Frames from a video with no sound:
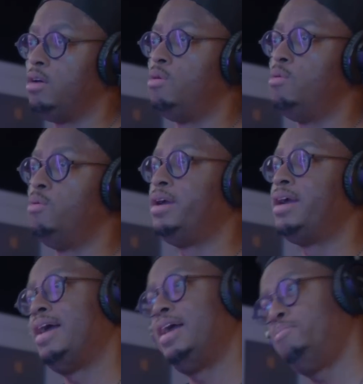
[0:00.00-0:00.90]
You know,
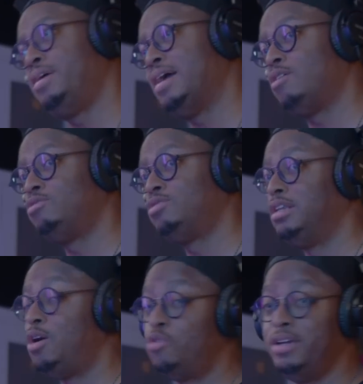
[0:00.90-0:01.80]
we got 8
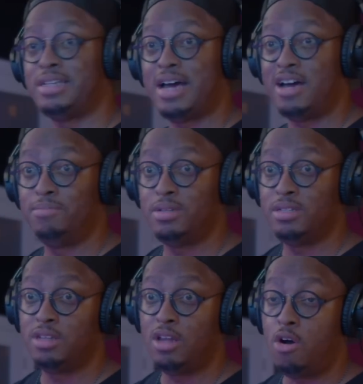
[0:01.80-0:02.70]
pianos. The loading
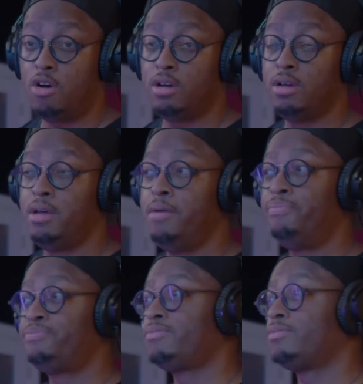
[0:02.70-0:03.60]
time is long.
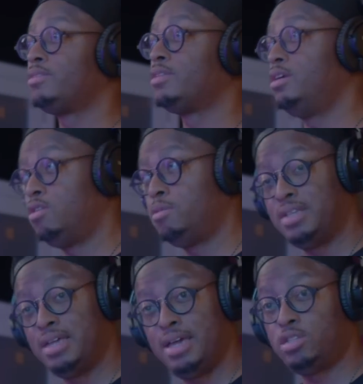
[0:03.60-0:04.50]
You know
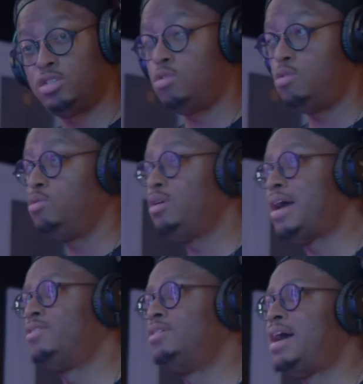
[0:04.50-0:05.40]
what I'm saying? So
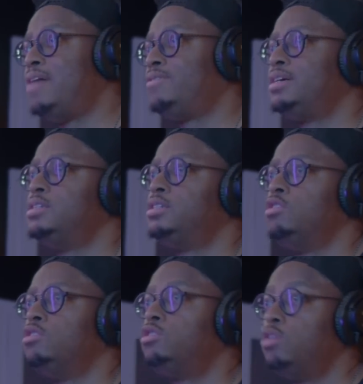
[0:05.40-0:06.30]
I have to
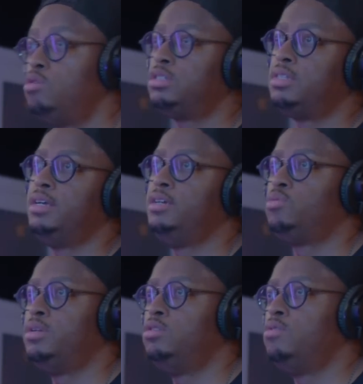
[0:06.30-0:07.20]
consider those
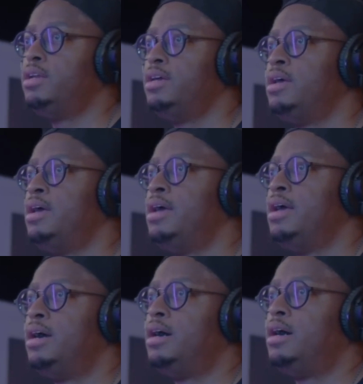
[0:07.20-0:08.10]
things when doing it.
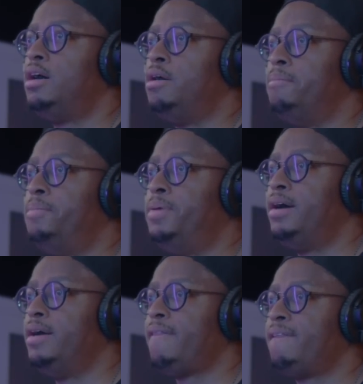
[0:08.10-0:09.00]

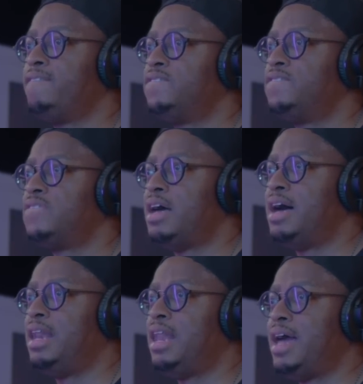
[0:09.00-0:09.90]
But
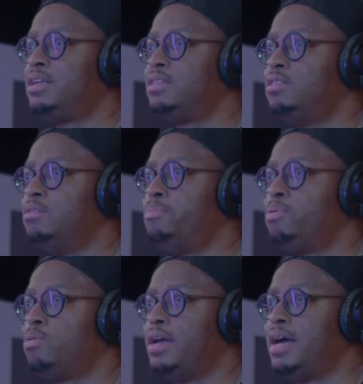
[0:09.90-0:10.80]
I like
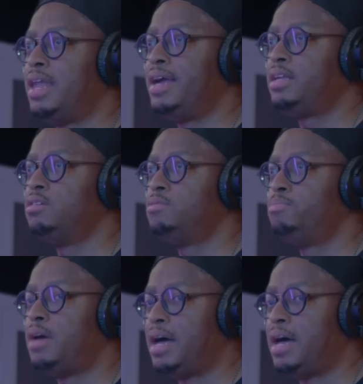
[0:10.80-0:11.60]
what I like